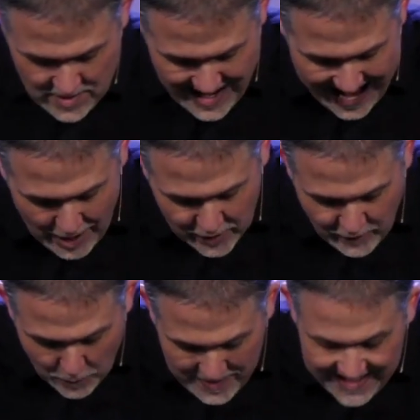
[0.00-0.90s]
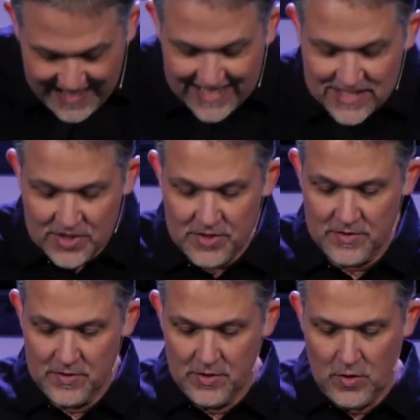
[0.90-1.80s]
out of obedience,
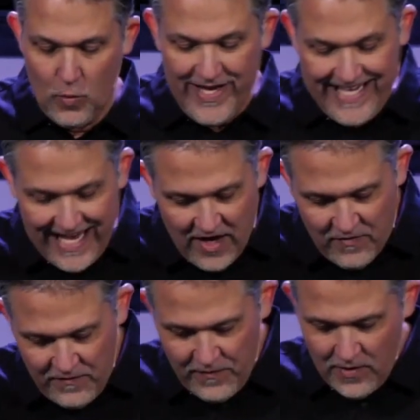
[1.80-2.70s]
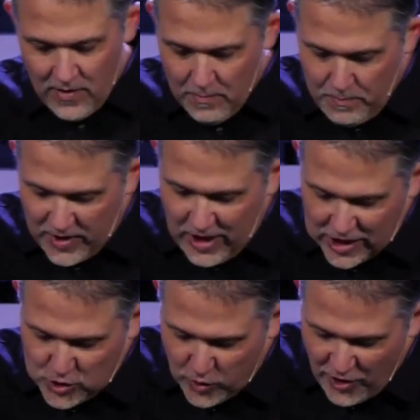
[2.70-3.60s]
we give
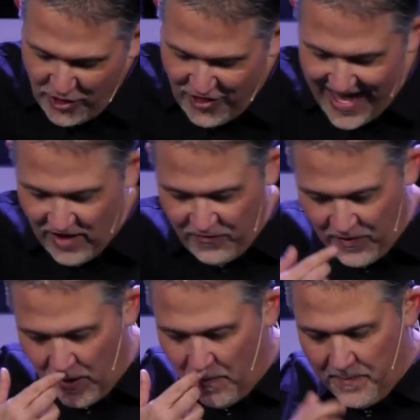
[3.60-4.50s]
because we're thankful,